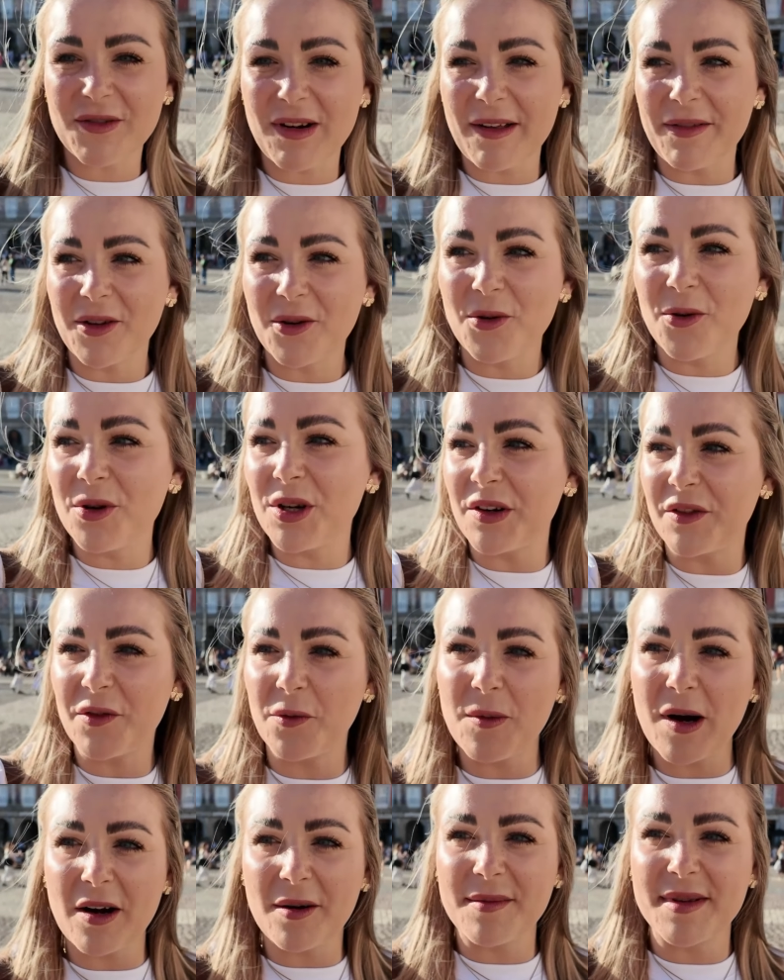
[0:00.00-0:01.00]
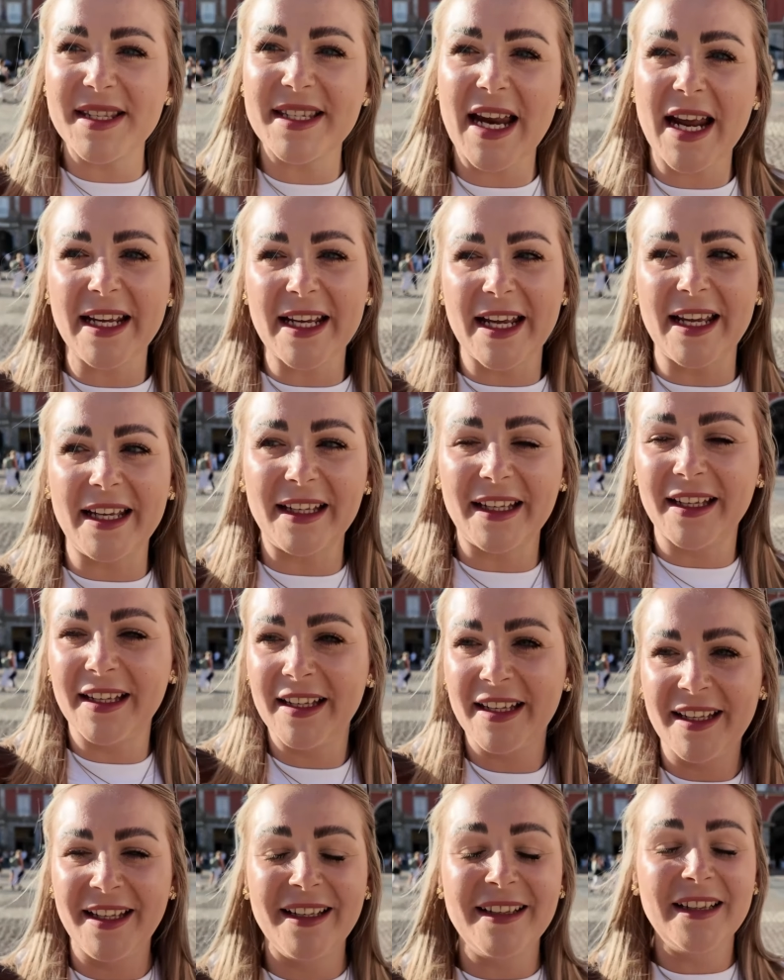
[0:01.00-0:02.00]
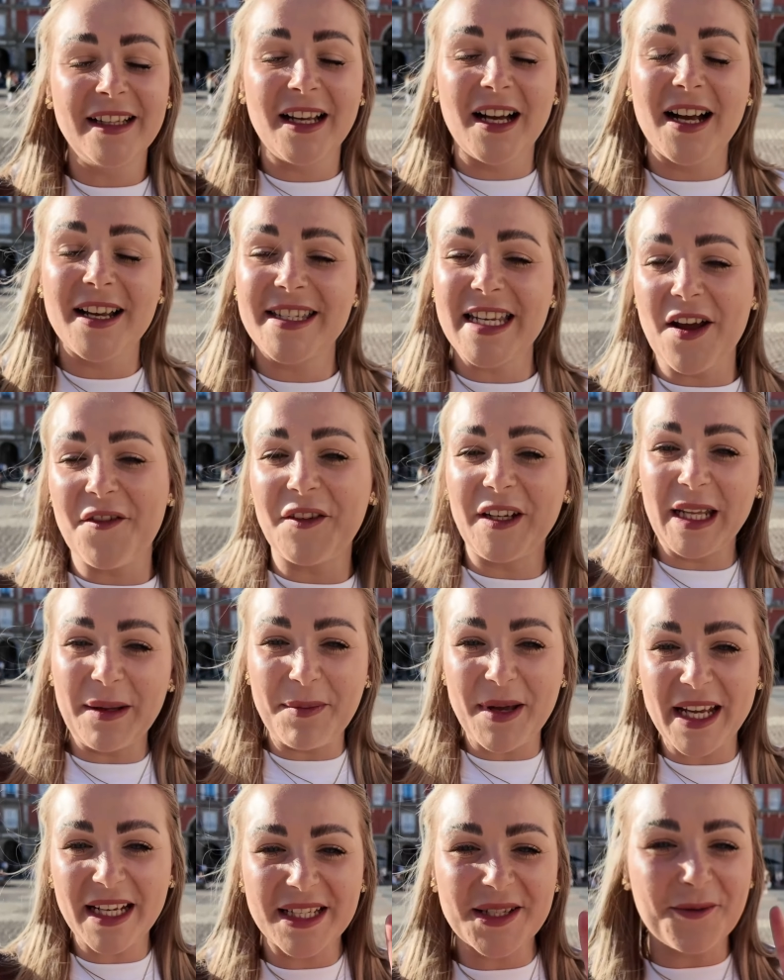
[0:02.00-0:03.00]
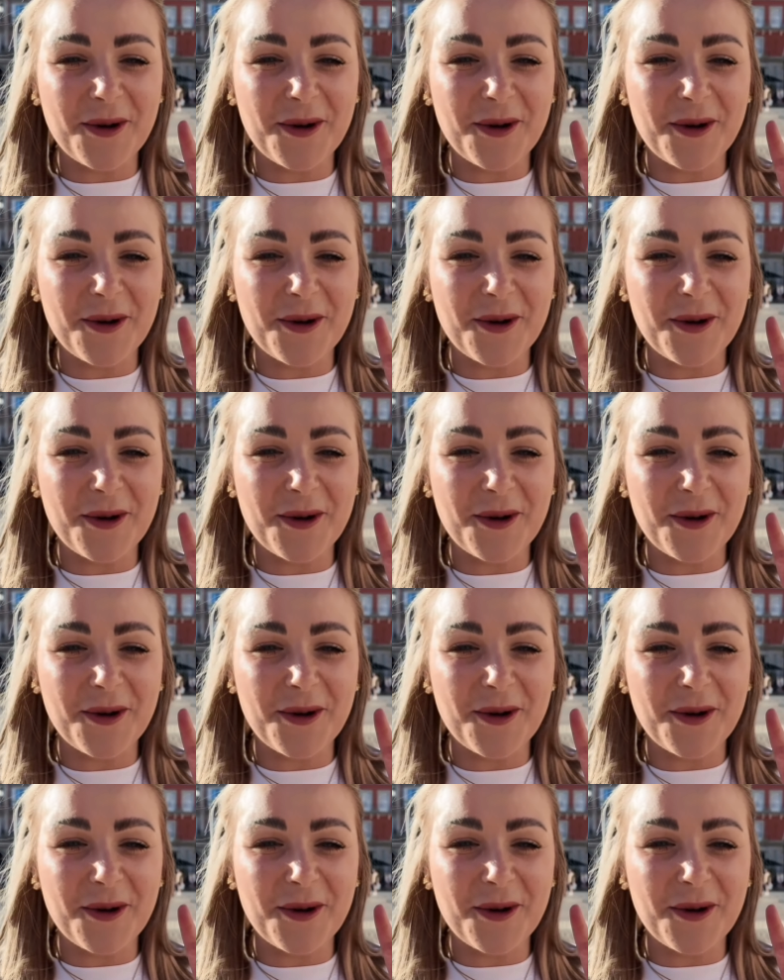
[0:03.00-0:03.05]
around the corner from where I'm staying. I definitely picked